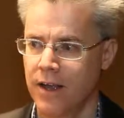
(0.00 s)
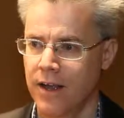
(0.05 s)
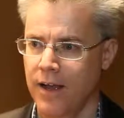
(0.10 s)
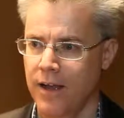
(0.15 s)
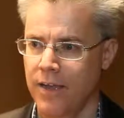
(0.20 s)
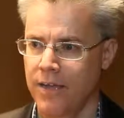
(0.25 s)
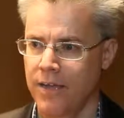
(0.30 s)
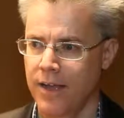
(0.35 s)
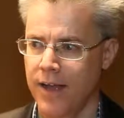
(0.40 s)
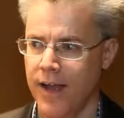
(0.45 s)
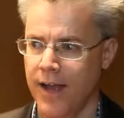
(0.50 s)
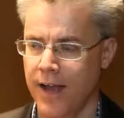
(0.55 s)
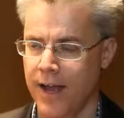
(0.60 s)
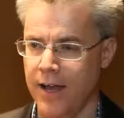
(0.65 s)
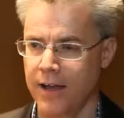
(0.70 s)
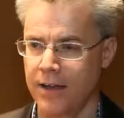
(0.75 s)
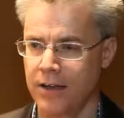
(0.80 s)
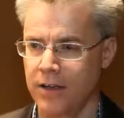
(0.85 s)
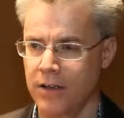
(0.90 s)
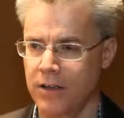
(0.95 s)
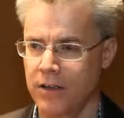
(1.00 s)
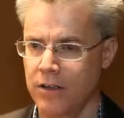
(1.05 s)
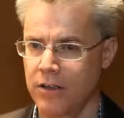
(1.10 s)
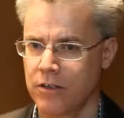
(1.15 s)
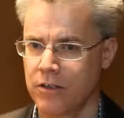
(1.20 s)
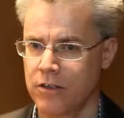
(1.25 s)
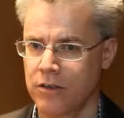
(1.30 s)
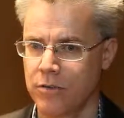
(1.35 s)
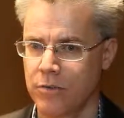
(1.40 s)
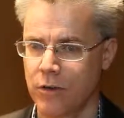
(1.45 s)
And then
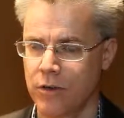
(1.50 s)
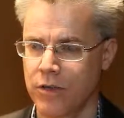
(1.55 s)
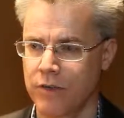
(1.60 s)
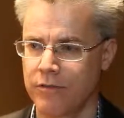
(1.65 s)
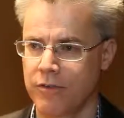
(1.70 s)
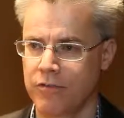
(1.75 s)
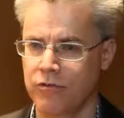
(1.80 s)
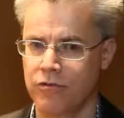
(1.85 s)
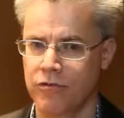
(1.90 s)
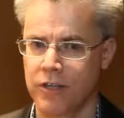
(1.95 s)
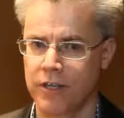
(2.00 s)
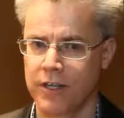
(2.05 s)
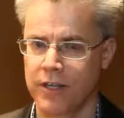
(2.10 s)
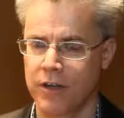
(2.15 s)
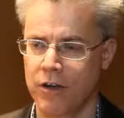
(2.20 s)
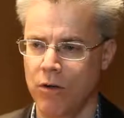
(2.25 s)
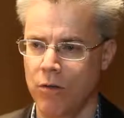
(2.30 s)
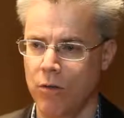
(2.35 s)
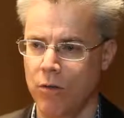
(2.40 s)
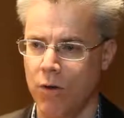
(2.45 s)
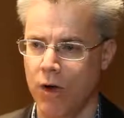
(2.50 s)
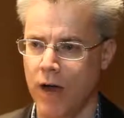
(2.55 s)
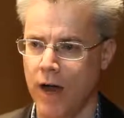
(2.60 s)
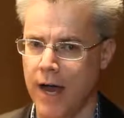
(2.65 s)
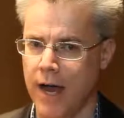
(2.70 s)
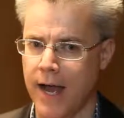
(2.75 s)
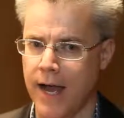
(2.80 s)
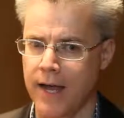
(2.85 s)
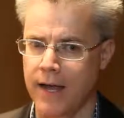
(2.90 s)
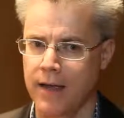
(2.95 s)
you won't even really know
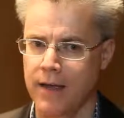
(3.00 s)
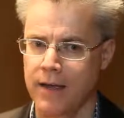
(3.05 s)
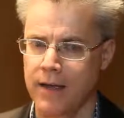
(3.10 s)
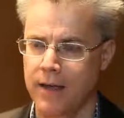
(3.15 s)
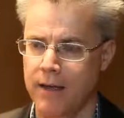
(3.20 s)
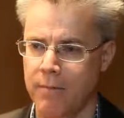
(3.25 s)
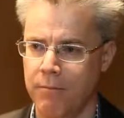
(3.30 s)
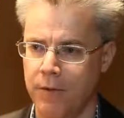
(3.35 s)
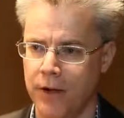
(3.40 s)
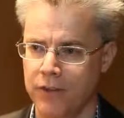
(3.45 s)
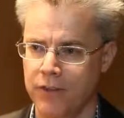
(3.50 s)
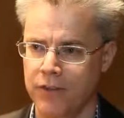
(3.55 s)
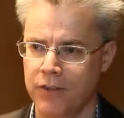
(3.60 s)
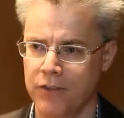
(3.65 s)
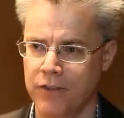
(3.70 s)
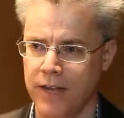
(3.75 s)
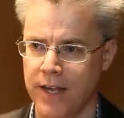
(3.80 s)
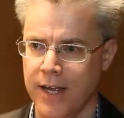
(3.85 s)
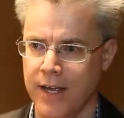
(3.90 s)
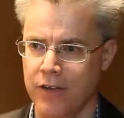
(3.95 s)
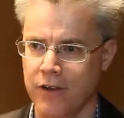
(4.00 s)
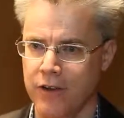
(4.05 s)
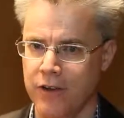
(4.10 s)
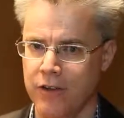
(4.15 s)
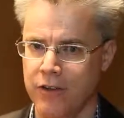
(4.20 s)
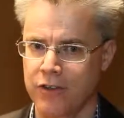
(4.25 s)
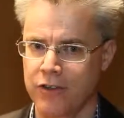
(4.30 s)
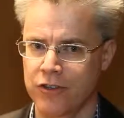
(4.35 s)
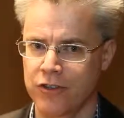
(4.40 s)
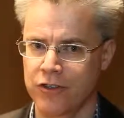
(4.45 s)
why. Months later,
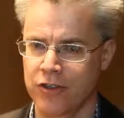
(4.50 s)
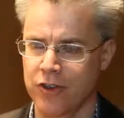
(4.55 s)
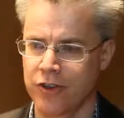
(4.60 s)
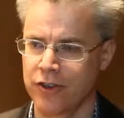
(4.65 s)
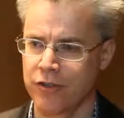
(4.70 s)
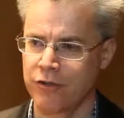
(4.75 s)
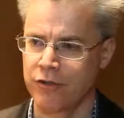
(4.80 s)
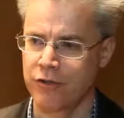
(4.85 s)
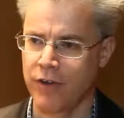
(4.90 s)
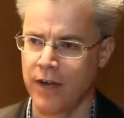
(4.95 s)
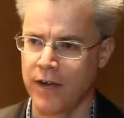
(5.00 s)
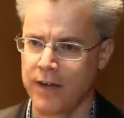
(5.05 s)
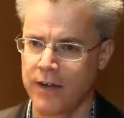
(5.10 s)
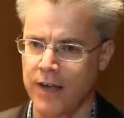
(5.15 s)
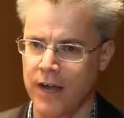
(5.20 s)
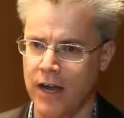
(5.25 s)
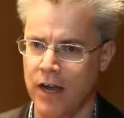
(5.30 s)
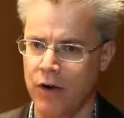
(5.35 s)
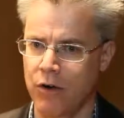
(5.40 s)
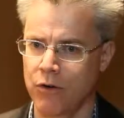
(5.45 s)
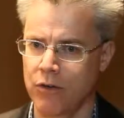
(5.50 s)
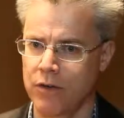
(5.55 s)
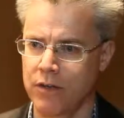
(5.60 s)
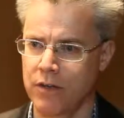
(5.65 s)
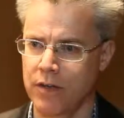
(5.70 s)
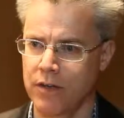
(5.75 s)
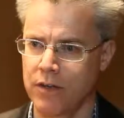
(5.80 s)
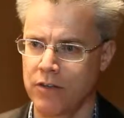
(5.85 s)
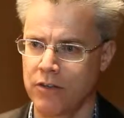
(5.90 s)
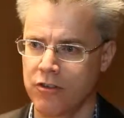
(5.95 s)
you'll start to find out
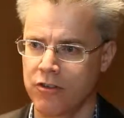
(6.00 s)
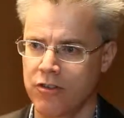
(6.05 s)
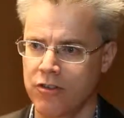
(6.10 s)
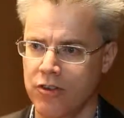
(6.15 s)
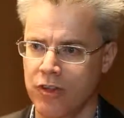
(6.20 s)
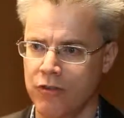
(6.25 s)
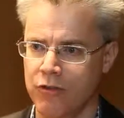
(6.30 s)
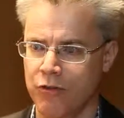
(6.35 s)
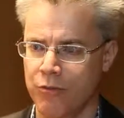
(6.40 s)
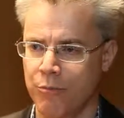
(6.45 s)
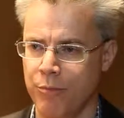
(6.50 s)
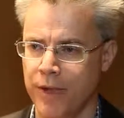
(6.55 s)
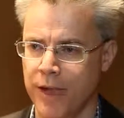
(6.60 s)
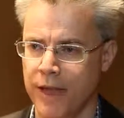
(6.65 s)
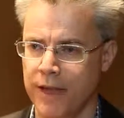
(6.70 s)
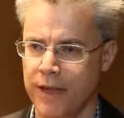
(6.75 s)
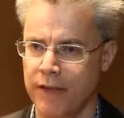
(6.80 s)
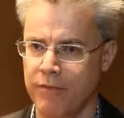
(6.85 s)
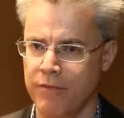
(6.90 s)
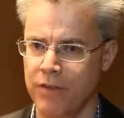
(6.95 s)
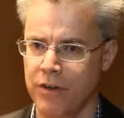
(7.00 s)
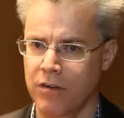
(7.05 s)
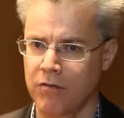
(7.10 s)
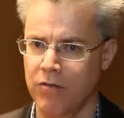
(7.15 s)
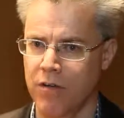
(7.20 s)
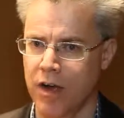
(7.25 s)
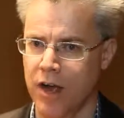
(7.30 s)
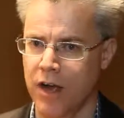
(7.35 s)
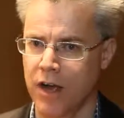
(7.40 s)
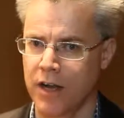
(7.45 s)
that the Central Bank of
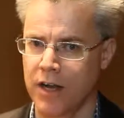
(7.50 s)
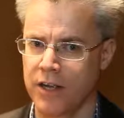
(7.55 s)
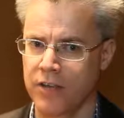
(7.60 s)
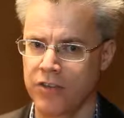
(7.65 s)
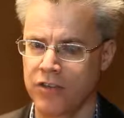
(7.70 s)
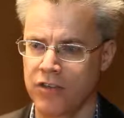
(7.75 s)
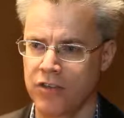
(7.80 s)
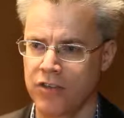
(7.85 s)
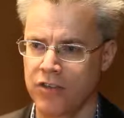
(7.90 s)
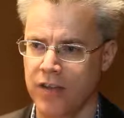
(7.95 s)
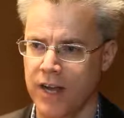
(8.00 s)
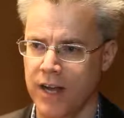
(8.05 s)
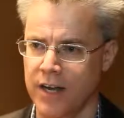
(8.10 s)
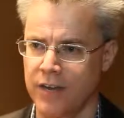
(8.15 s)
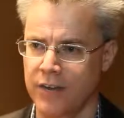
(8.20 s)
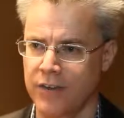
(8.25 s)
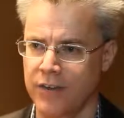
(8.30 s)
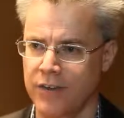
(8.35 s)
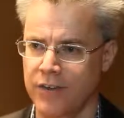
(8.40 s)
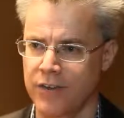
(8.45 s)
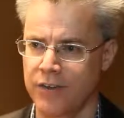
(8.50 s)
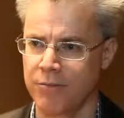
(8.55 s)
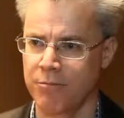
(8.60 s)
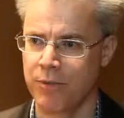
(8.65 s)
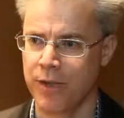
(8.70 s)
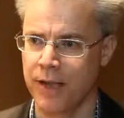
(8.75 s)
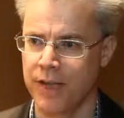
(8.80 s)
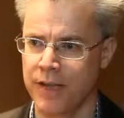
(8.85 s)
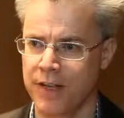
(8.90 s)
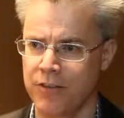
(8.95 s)
Iraq has decided that this
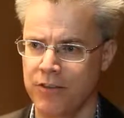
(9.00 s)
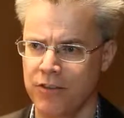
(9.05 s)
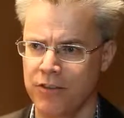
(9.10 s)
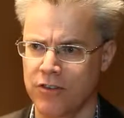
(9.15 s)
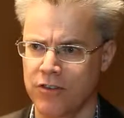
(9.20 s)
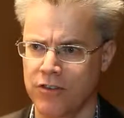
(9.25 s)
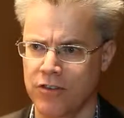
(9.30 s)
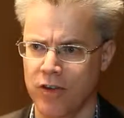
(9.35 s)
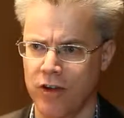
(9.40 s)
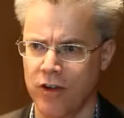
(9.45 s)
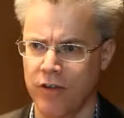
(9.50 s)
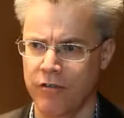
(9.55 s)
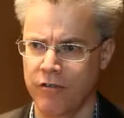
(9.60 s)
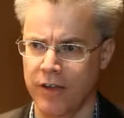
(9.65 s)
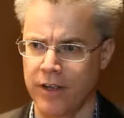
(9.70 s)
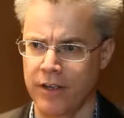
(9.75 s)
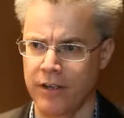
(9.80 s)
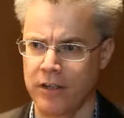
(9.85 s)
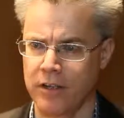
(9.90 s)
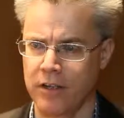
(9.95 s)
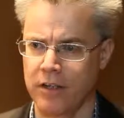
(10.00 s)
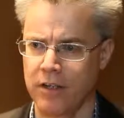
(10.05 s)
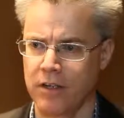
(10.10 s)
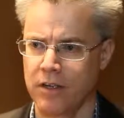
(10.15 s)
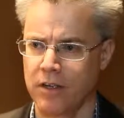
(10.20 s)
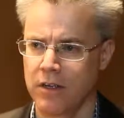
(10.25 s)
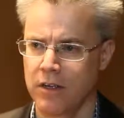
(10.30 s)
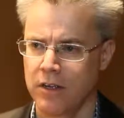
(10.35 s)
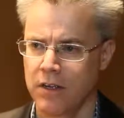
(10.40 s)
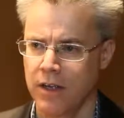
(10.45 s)
bank is insolvent,
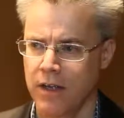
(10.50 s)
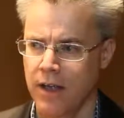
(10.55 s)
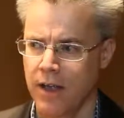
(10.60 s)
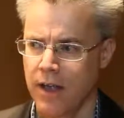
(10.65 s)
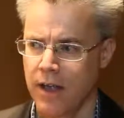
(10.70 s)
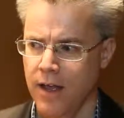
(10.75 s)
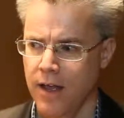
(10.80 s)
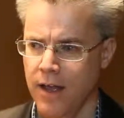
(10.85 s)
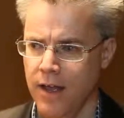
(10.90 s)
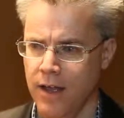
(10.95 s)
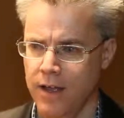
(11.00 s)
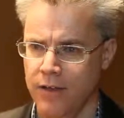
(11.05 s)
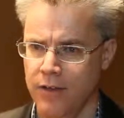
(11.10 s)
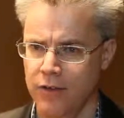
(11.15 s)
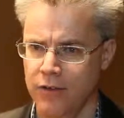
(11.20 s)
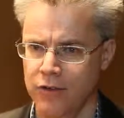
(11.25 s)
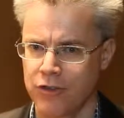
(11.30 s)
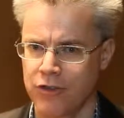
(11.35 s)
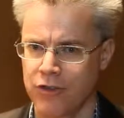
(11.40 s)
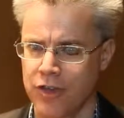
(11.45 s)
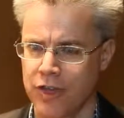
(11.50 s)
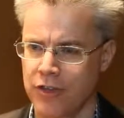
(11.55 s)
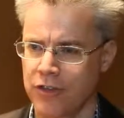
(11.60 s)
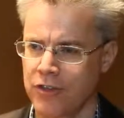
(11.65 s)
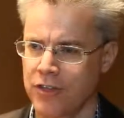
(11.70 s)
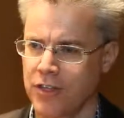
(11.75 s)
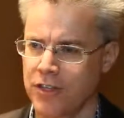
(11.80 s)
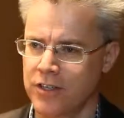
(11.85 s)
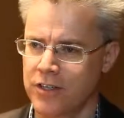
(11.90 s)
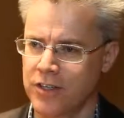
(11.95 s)
and those
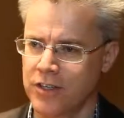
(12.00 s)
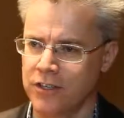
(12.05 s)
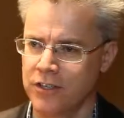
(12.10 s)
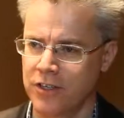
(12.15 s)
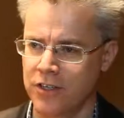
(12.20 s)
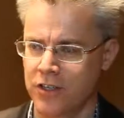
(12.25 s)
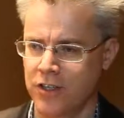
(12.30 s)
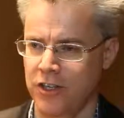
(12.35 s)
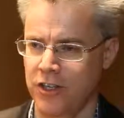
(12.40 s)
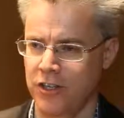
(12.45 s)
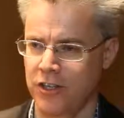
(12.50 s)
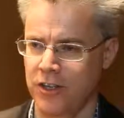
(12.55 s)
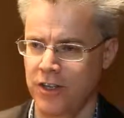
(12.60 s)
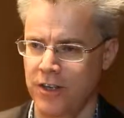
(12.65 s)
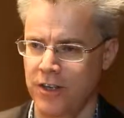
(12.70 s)
shares get delisted.